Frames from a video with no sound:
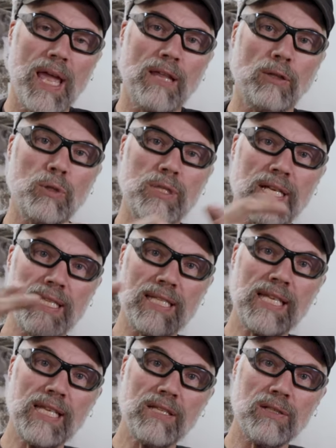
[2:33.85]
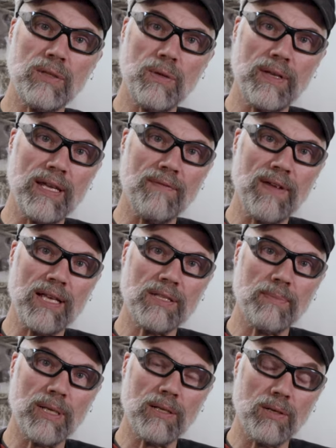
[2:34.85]
and losing its heat to the
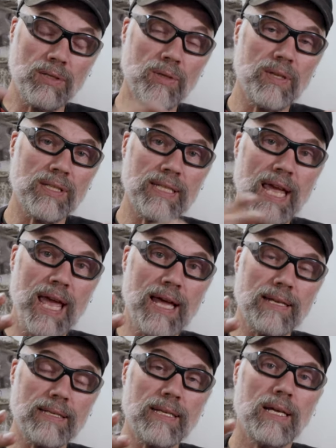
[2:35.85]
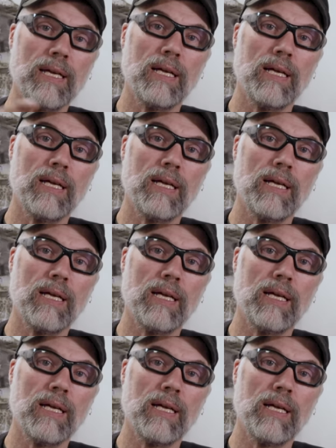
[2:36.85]
investment or to the sand,